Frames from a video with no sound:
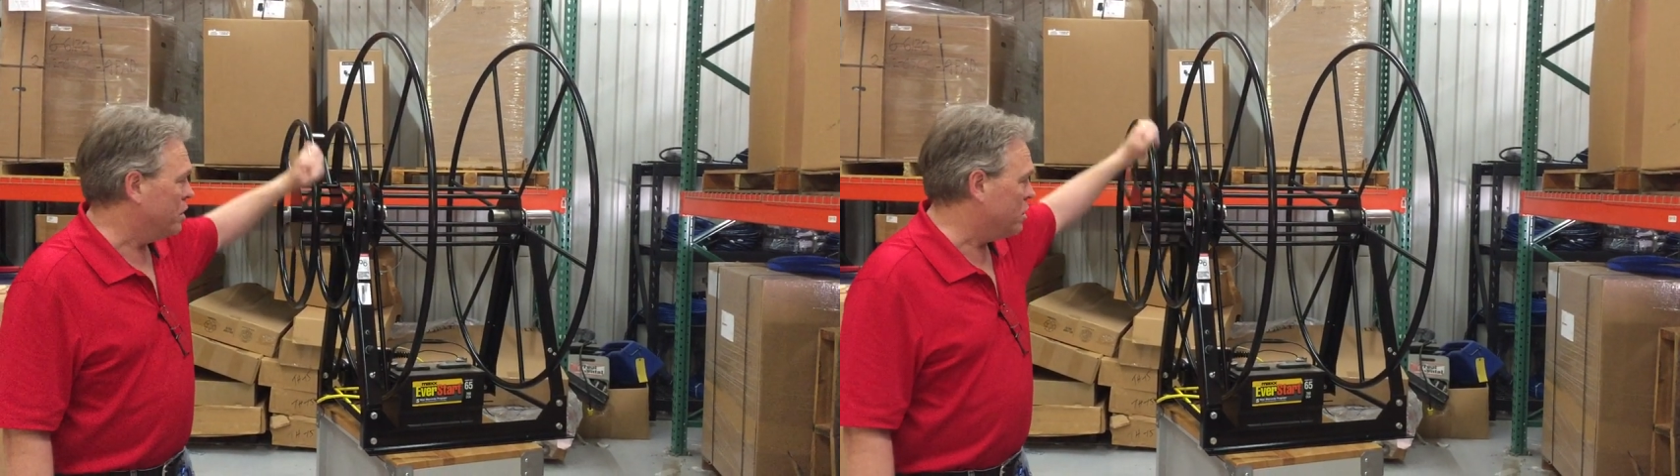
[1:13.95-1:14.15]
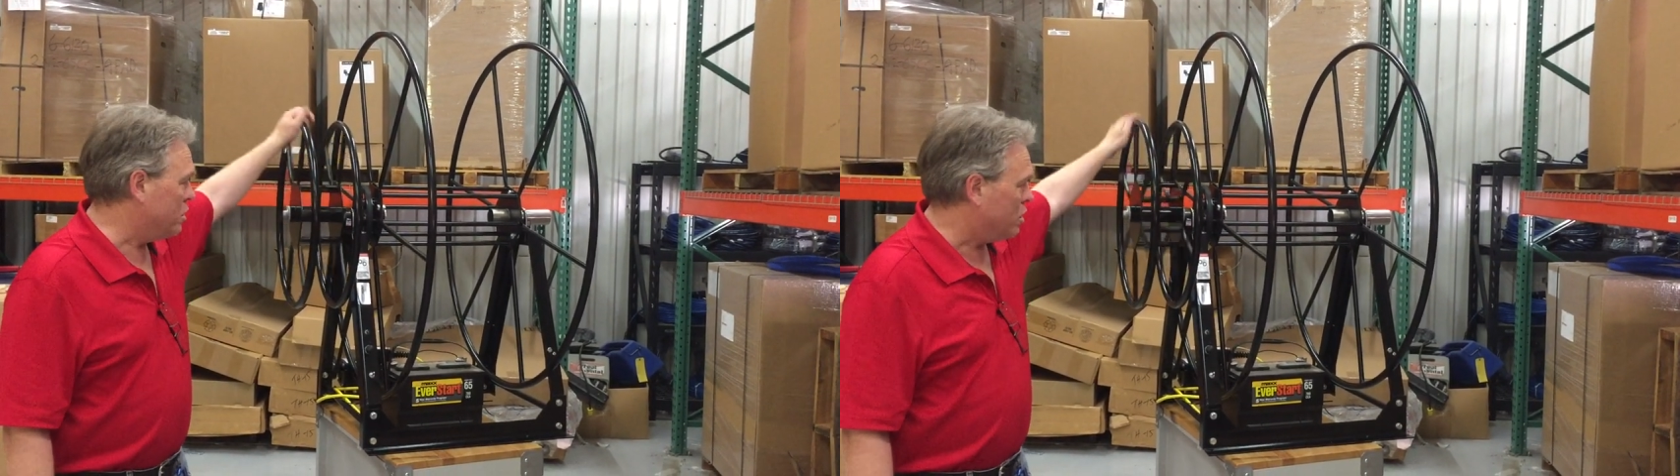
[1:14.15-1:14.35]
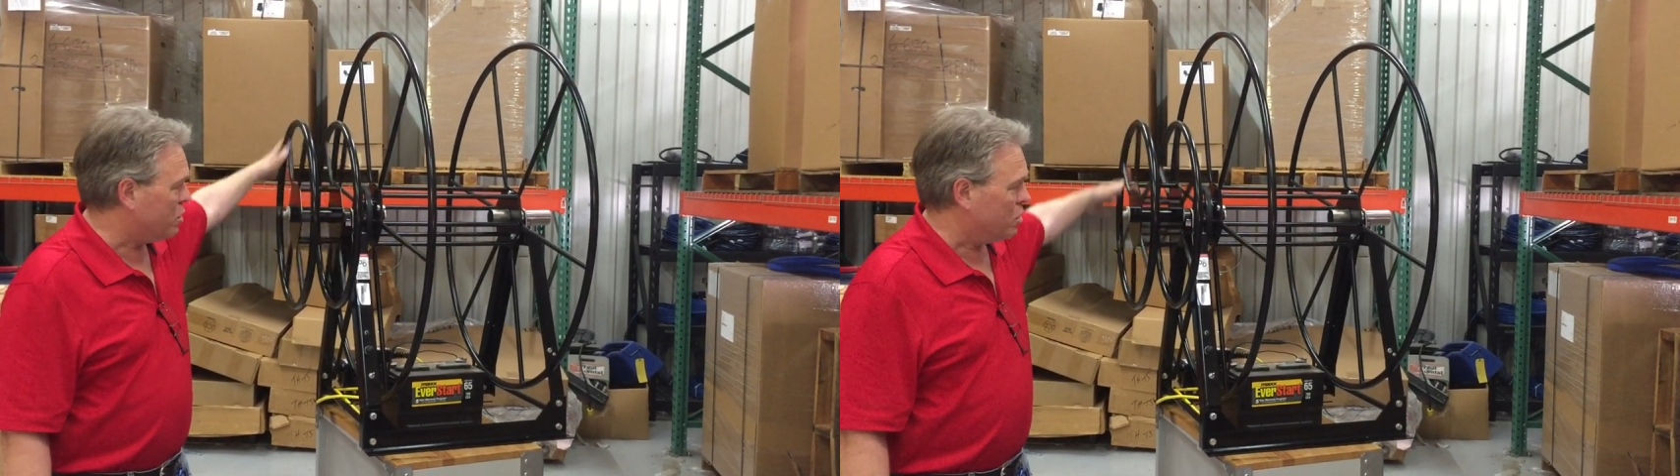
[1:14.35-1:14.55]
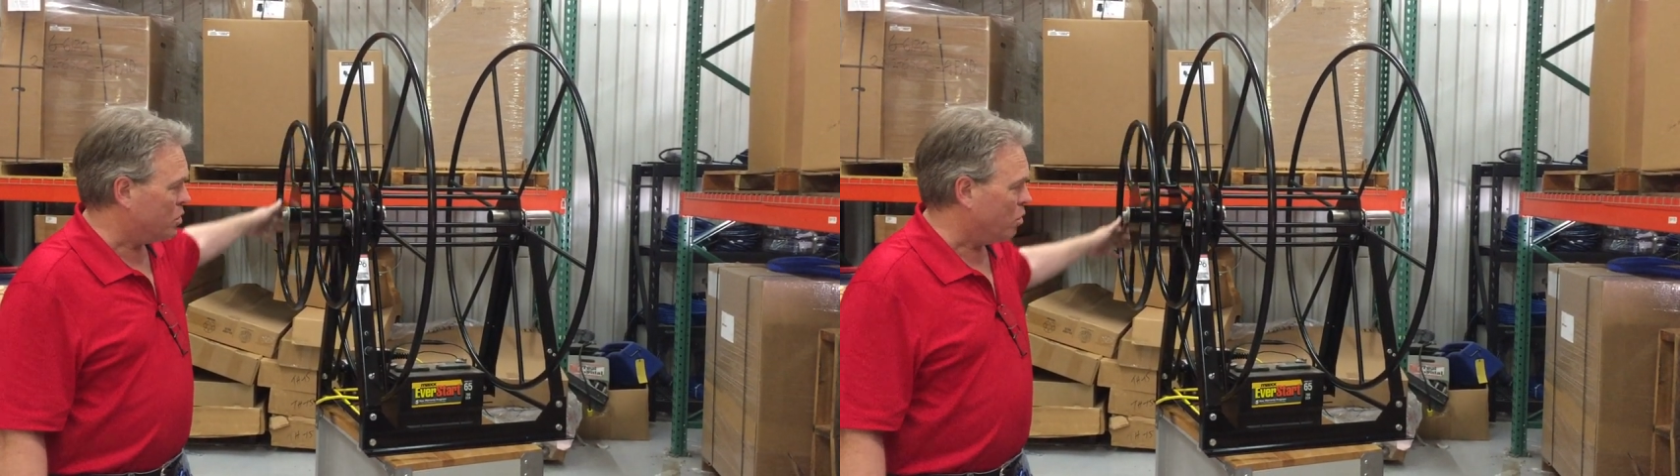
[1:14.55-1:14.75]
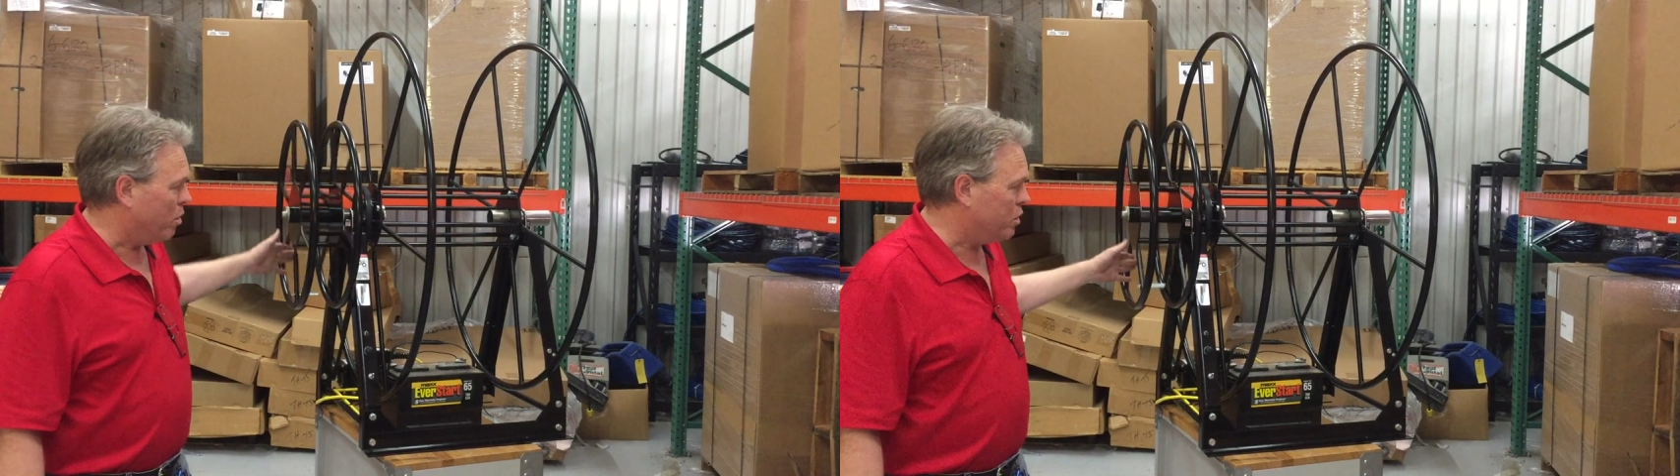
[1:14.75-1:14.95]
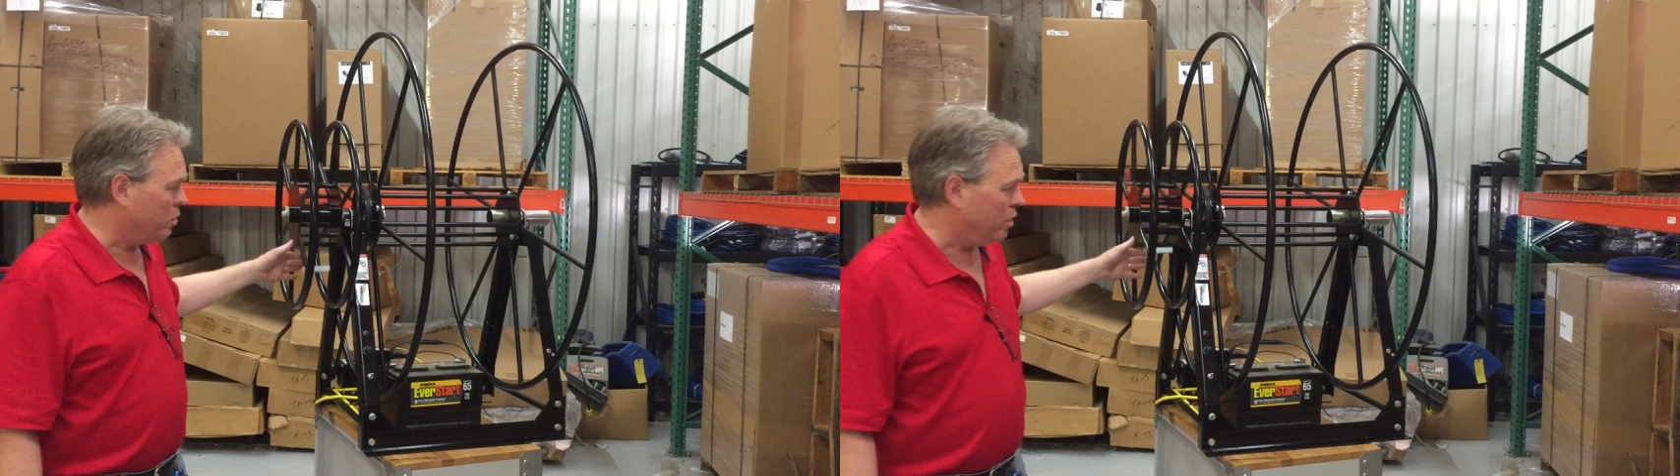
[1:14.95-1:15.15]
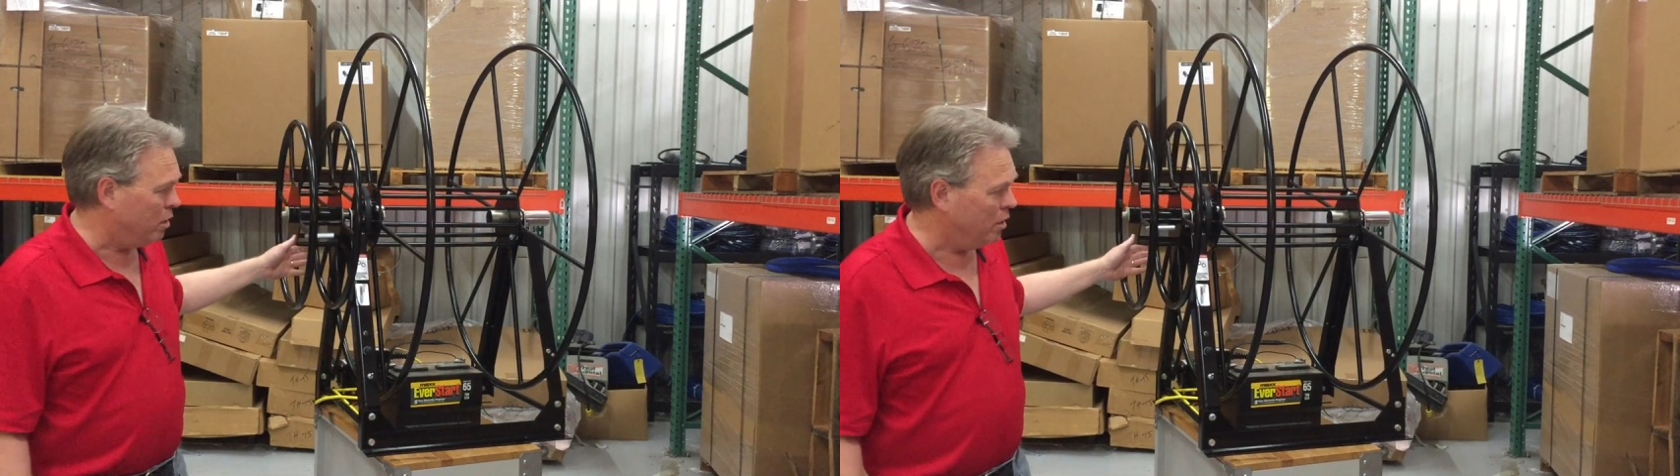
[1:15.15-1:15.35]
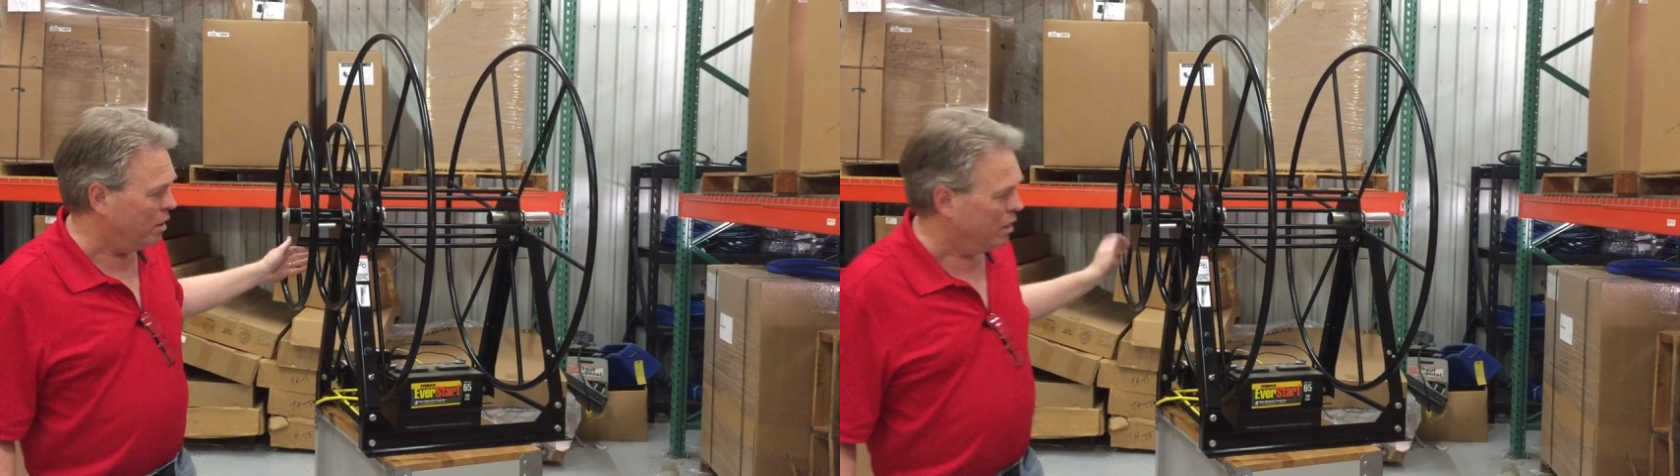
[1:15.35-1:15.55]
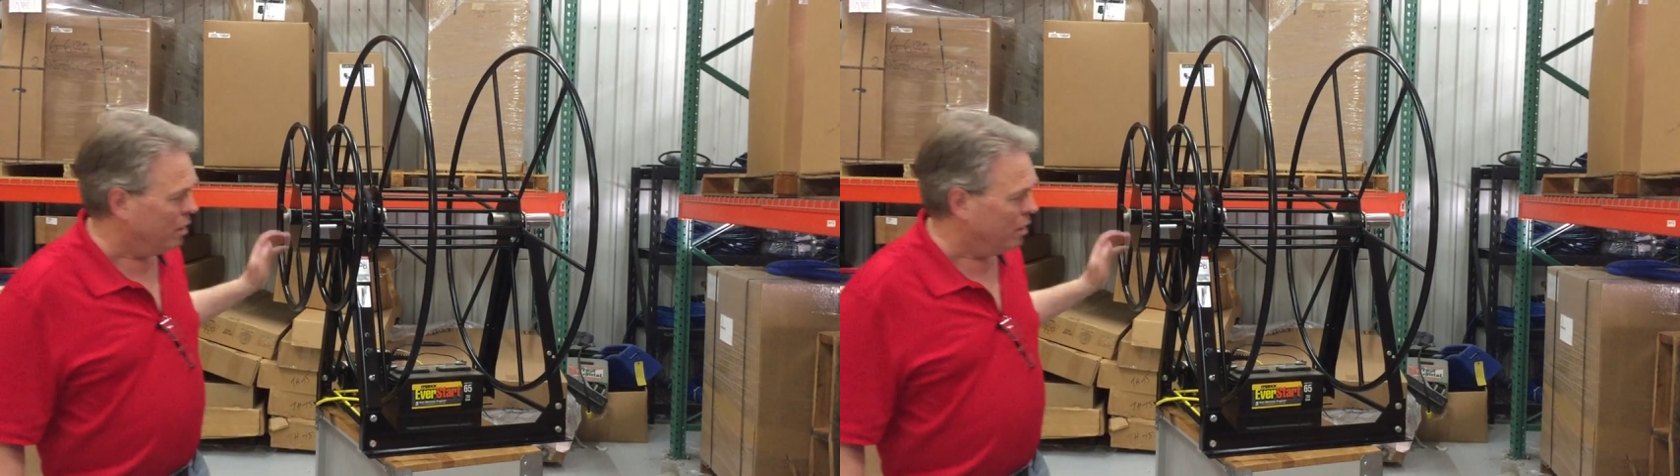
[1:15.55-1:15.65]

This is just a storage reel.